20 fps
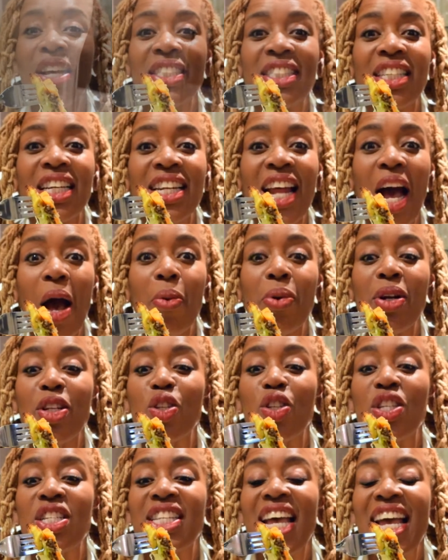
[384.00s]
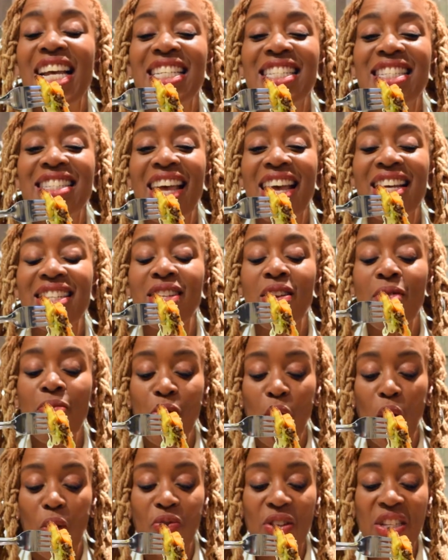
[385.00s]
So now I'm going to do the taste test
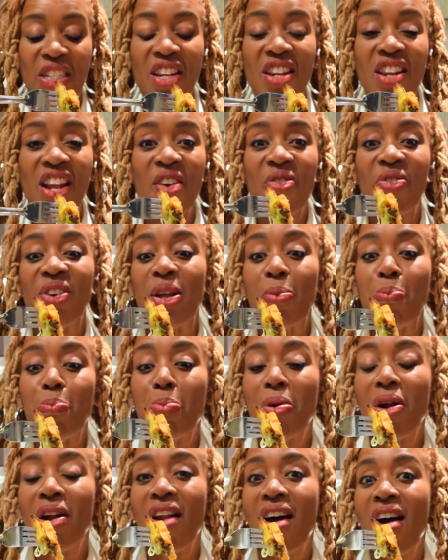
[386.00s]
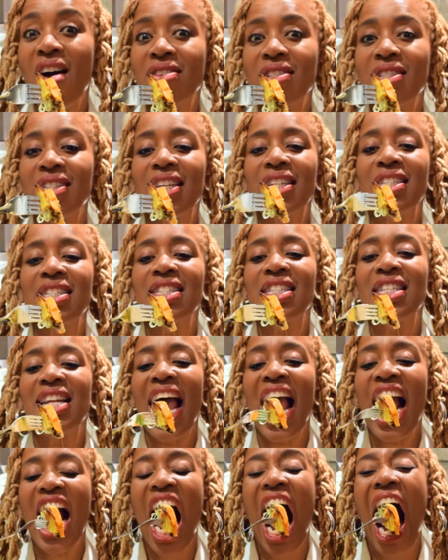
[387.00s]
of this lovely plantain snack.